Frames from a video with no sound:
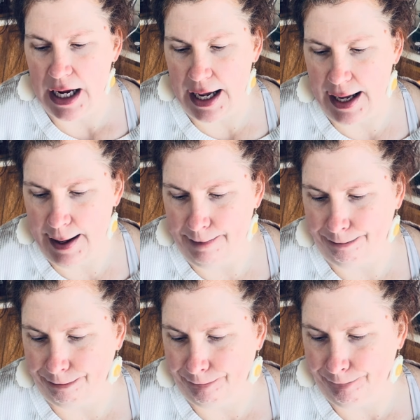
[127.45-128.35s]

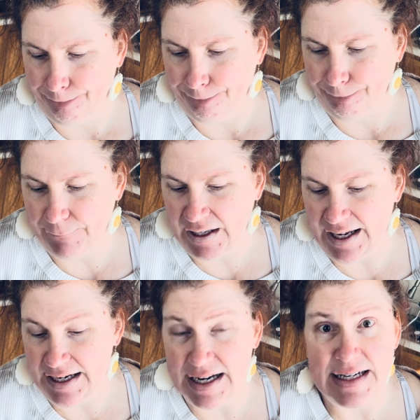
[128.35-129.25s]
And
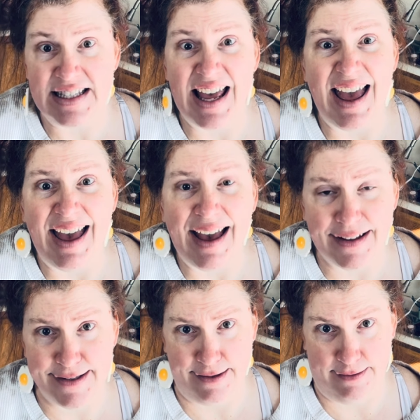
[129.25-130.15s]
it is
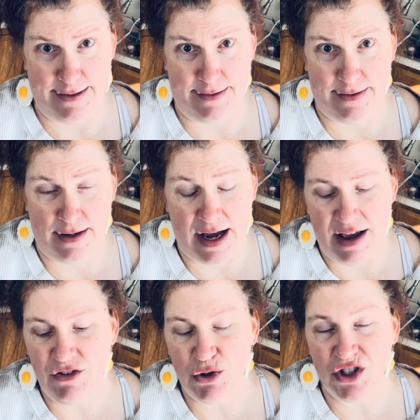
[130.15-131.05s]
excellent.
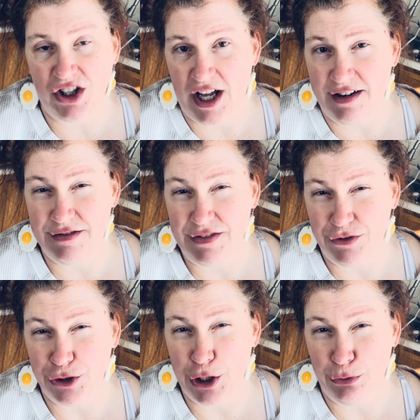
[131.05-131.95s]
I've used a lot of
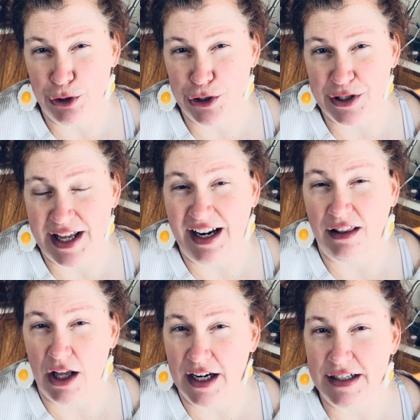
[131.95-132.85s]
different toners and a
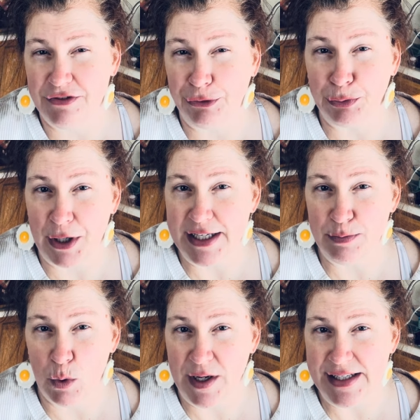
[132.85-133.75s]
lot of different price
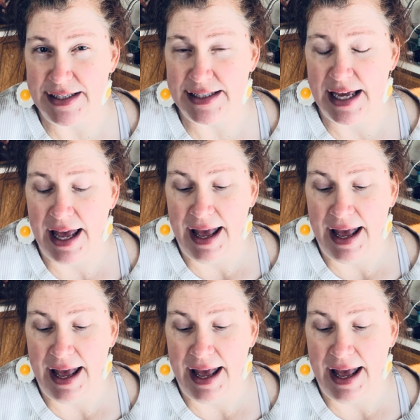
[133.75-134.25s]
points.